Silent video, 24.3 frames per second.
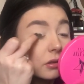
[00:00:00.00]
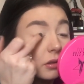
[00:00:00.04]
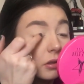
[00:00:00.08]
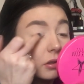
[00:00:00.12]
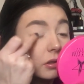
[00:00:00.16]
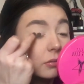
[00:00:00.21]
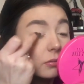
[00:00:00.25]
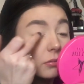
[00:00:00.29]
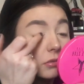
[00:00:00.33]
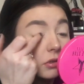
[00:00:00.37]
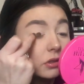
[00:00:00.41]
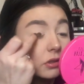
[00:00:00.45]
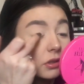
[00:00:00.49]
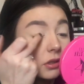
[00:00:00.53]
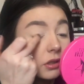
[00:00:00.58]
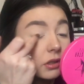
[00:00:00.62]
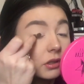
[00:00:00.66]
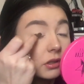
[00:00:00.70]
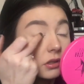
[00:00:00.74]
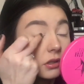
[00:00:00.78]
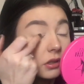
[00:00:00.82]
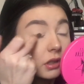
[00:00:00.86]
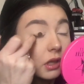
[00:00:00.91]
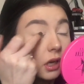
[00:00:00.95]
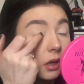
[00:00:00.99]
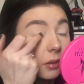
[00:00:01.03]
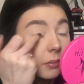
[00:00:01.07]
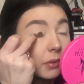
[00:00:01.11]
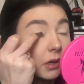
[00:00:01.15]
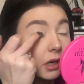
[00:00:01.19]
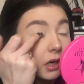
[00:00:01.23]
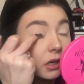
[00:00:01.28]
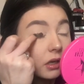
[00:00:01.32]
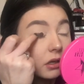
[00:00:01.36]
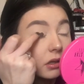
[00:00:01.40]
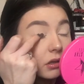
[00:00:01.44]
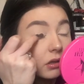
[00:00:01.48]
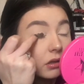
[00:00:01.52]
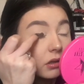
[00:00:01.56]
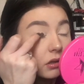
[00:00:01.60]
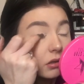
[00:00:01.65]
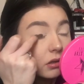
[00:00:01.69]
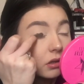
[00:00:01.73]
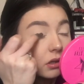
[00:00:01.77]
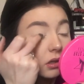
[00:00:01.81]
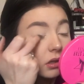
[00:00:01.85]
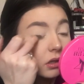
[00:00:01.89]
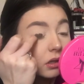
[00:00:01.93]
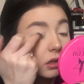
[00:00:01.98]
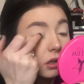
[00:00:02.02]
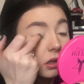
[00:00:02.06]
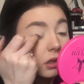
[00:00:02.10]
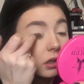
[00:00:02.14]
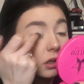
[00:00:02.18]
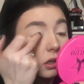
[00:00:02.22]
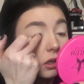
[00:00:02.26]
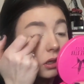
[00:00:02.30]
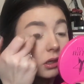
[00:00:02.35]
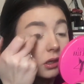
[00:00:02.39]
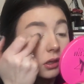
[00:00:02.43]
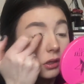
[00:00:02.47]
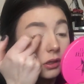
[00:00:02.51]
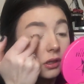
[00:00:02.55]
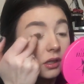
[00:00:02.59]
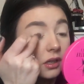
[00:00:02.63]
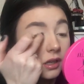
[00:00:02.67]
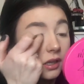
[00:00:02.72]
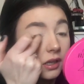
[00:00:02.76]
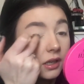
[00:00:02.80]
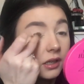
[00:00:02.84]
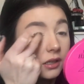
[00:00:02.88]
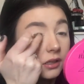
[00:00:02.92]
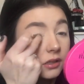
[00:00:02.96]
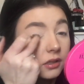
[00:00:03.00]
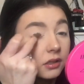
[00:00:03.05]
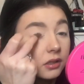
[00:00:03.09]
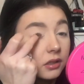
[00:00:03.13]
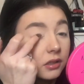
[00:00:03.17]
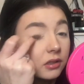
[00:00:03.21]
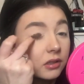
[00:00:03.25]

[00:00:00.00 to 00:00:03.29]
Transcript: I'm just going to start patting it on the lid.